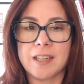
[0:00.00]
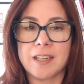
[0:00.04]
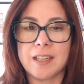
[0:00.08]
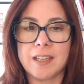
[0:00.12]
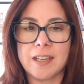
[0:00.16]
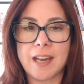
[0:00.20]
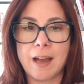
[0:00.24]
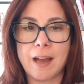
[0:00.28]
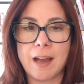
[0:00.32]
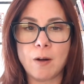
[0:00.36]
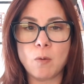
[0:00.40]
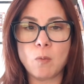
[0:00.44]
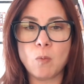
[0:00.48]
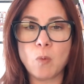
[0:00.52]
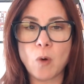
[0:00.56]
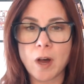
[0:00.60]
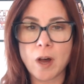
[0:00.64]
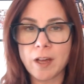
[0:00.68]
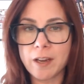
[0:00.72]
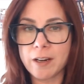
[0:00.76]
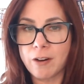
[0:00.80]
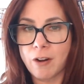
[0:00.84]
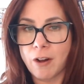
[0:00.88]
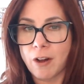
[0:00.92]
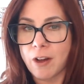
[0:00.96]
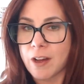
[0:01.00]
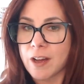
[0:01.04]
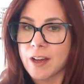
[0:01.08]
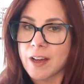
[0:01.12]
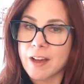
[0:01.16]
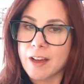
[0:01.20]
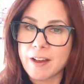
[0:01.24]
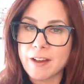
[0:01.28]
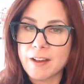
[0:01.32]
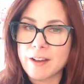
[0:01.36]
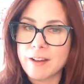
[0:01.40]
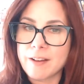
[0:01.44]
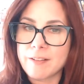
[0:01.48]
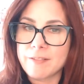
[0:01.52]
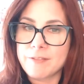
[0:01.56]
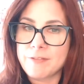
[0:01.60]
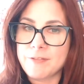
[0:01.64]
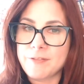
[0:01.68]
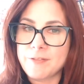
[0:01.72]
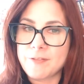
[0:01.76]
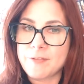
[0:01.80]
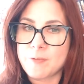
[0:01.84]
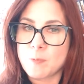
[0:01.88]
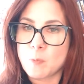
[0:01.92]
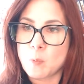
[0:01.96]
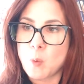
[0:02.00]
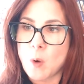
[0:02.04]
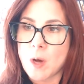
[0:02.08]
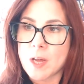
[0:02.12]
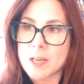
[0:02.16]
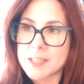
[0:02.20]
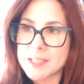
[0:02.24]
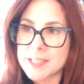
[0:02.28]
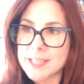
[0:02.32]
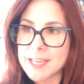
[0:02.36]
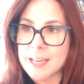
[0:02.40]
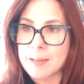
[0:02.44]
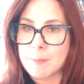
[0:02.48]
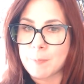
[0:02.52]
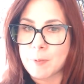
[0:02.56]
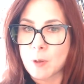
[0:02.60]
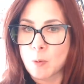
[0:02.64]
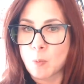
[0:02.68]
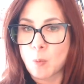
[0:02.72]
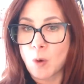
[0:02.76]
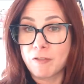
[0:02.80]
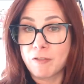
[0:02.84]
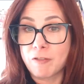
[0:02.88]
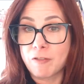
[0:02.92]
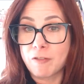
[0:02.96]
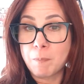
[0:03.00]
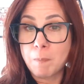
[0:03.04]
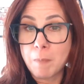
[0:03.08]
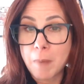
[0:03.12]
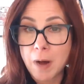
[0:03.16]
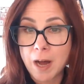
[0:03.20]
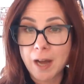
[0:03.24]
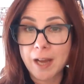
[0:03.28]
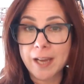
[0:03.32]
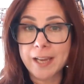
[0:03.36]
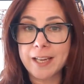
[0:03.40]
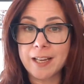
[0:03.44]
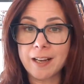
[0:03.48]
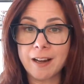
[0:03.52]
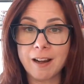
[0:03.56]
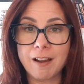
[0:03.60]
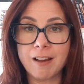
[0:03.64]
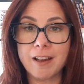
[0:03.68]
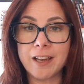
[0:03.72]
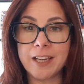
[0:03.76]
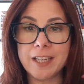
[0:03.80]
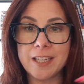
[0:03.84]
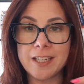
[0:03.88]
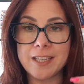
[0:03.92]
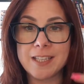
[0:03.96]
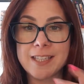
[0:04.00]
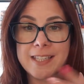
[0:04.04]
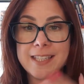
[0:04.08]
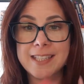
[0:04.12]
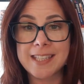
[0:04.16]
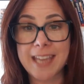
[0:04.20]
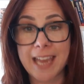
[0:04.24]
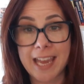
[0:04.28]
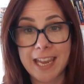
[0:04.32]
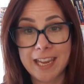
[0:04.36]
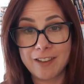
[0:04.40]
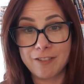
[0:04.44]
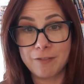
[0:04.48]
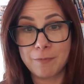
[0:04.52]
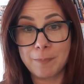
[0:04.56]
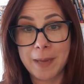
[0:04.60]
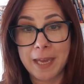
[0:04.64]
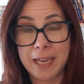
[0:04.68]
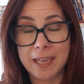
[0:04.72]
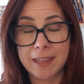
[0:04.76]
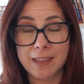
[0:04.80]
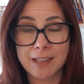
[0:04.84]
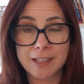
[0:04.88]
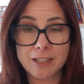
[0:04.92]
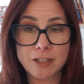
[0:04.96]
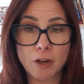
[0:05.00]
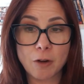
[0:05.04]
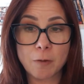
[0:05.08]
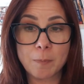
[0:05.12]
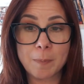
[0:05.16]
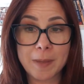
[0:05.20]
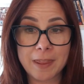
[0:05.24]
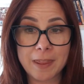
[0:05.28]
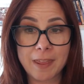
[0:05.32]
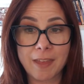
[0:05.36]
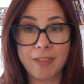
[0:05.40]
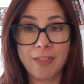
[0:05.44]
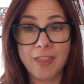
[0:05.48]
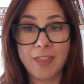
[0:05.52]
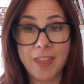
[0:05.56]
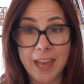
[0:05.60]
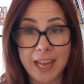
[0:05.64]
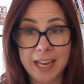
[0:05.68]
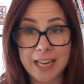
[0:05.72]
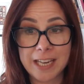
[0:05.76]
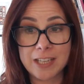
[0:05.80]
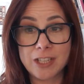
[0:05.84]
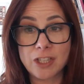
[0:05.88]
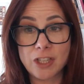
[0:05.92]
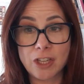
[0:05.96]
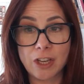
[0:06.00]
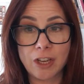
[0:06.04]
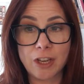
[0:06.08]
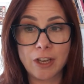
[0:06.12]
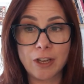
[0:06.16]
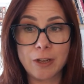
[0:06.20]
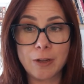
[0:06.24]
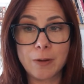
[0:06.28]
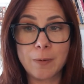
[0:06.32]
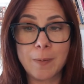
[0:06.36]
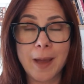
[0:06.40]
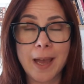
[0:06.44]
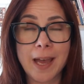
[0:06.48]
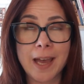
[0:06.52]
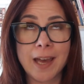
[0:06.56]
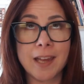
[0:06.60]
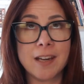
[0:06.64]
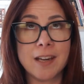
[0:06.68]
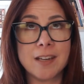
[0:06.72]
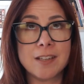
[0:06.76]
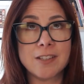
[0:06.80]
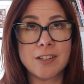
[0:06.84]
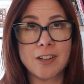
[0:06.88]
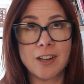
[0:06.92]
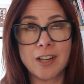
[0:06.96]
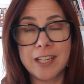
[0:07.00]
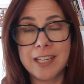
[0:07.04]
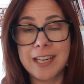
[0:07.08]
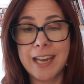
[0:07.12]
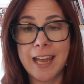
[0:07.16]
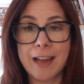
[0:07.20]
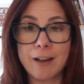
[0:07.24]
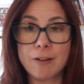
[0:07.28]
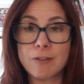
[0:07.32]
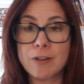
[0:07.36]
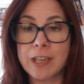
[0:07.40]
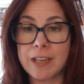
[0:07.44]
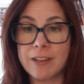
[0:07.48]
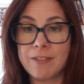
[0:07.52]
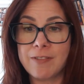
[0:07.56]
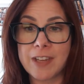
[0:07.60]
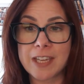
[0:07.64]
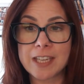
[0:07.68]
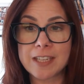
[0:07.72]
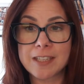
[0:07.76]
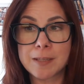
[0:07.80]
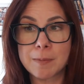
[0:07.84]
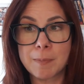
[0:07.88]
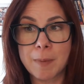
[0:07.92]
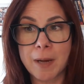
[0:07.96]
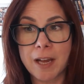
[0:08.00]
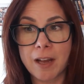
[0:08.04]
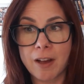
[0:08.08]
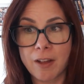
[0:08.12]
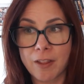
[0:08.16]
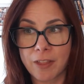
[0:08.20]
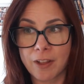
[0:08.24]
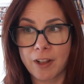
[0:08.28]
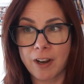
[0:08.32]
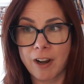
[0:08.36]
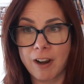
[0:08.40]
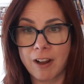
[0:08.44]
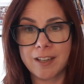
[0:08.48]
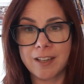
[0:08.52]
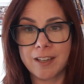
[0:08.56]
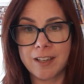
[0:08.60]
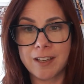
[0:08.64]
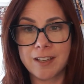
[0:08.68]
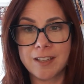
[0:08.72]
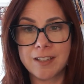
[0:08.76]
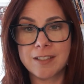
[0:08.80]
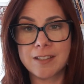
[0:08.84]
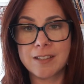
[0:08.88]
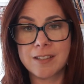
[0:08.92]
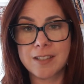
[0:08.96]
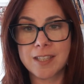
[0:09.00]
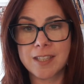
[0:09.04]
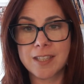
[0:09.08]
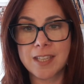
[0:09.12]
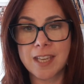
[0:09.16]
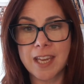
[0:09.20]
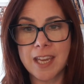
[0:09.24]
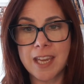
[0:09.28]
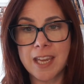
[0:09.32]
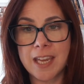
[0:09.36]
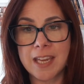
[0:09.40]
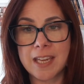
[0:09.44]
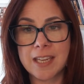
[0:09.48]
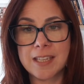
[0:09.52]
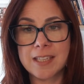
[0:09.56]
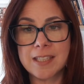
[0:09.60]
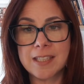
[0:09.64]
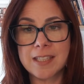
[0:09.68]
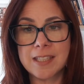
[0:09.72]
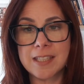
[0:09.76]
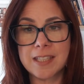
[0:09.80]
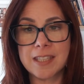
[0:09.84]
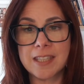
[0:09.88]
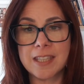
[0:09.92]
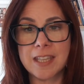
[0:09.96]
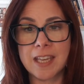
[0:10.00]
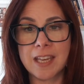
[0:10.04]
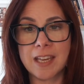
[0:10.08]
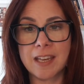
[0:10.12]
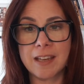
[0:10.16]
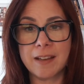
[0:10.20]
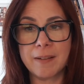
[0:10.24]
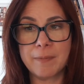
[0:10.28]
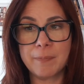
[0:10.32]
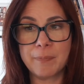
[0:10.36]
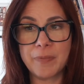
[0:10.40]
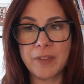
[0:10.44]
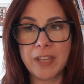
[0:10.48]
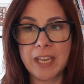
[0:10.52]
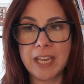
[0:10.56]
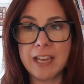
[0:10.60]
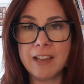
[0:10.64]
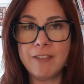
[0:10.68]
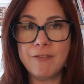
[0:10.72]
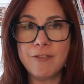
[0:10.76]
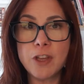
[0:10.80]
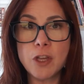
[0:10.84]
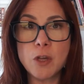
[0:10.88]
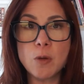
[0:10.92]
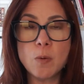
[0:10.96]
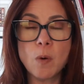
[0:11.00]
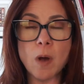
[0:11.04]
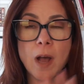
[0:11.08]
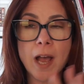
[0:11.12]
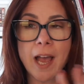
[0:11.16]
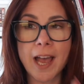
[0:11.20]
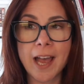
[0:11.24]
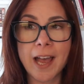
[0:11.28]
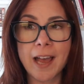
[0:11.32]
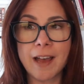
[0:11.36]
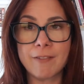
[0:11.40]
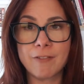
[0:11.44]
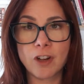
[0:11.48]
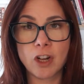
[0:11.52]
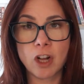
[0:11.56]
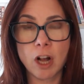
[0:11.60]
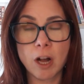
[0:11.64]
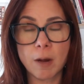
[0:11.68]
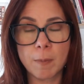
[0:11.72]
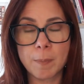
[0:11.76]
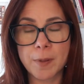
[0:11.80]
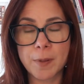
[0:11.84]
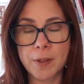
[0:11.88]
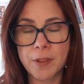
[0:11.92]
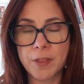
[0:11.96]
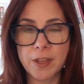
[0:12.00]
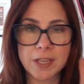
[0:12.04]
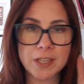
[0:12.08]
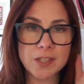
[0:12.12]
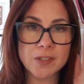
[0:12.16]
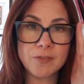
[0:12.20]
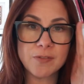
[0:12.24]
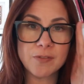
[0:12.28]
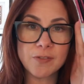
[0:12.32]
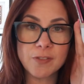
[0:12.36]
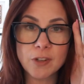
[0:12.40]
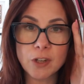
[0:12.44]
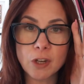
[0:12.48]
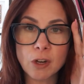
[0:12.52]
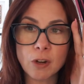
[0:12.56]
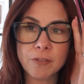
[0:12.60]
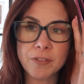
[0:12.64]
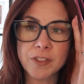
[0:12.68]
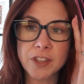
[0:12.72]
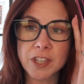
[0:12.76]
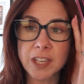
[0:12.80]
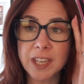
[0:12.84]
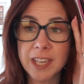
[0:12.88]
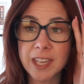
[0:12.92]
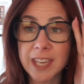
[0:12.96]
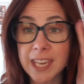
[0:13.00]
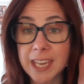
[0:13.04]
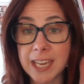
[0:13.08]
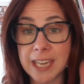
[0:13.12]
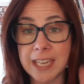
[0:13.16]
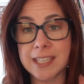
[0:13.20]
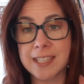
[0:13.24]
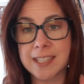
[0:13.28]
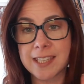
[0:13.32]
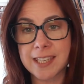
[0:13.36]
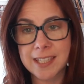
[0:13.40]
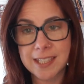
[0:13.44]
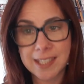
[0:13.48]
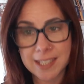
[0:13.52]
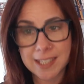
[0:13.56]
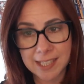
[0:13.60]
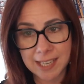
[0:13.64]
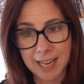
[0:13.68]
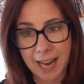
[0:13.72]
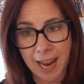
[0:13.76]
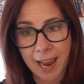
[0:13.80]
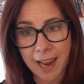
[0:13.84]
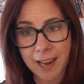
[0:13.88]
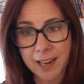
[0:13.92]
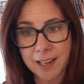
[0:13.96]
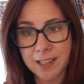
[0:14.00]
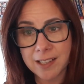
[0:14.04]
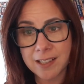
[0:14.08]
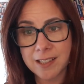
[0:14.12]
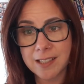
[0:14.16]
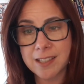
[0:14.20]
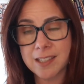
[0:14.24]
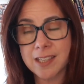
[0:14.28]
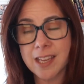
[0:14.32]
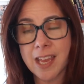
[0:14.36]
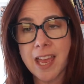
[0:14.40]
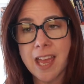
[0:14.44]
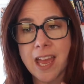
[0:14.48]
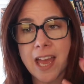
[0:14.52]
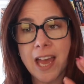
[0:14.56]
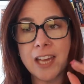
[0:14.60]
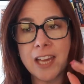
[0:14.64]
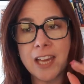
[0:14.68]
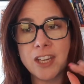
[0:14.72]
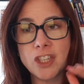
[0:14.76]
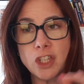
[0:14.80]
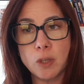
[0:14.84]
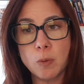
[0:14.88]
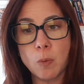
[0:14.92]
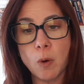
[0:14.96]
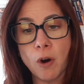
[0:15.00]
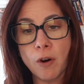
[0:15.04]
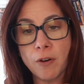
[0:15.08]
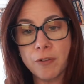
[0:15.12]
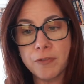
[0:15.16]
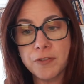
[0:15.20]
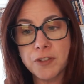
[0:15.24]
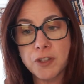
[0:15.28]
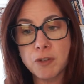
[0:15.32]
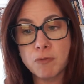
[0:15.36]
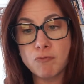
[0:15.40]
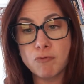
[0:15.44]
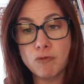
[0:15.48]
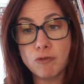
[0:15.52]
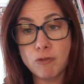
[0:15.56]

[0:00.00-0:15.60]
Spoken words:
Now, one tip that one of my clients gave me, they told me that they do, and I now give it to my other clients, is that if you have a cupboard that is full of the kids' snacks and you often